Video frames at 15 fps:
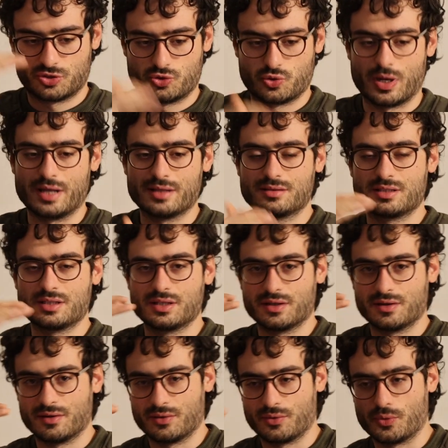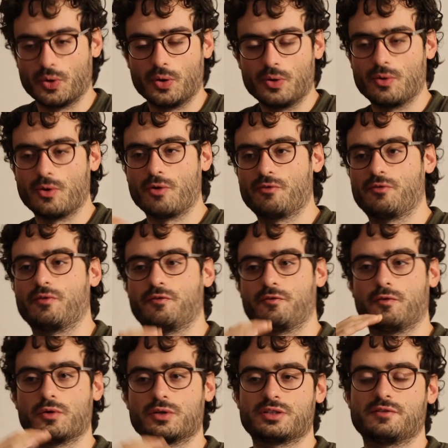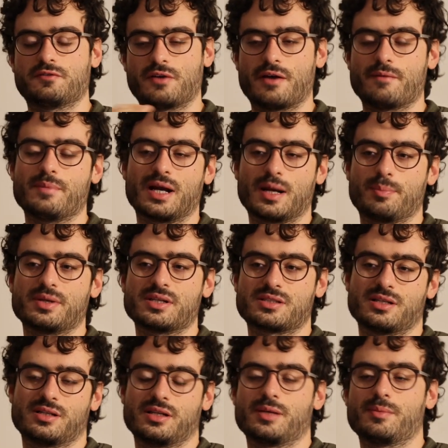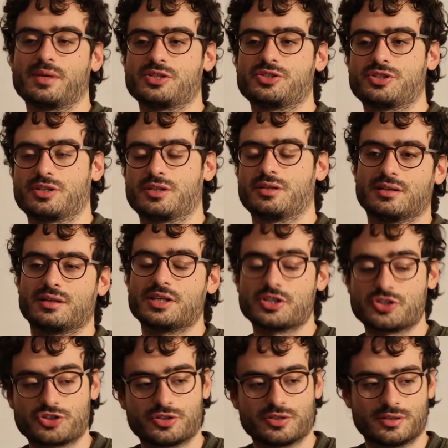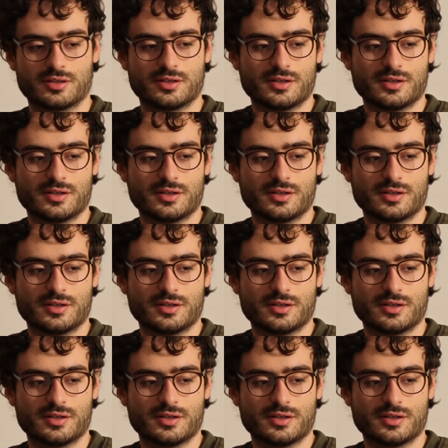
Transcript: 20 row of 45 megapixel image each.